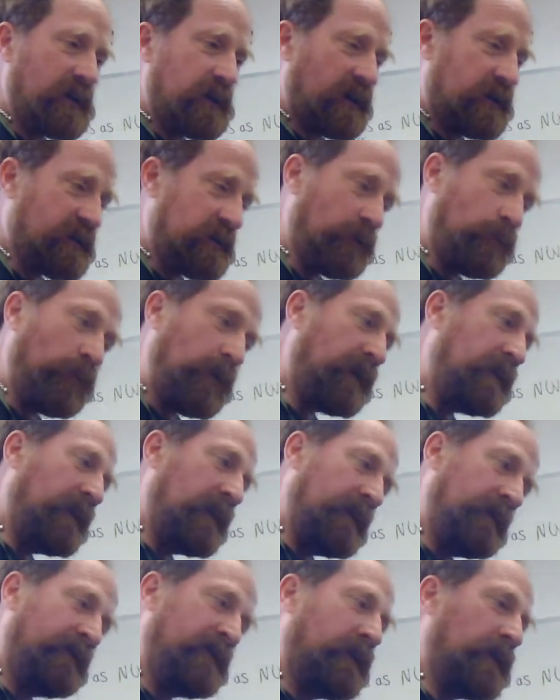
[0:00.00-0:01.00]
is that when
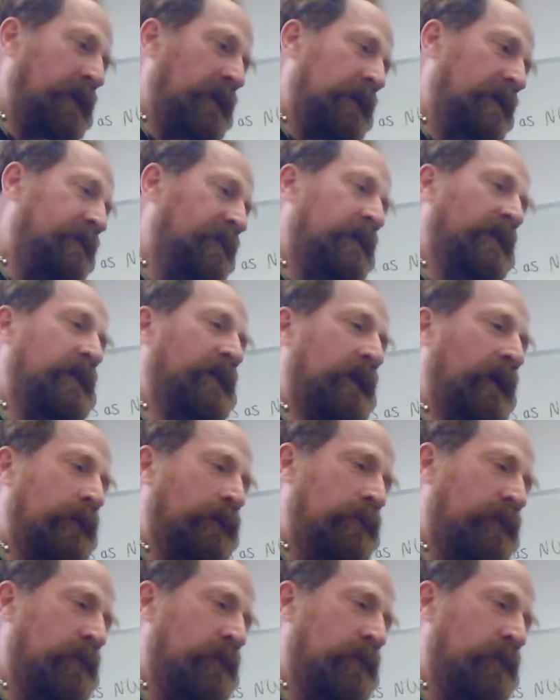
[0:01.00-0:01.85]
they finally find out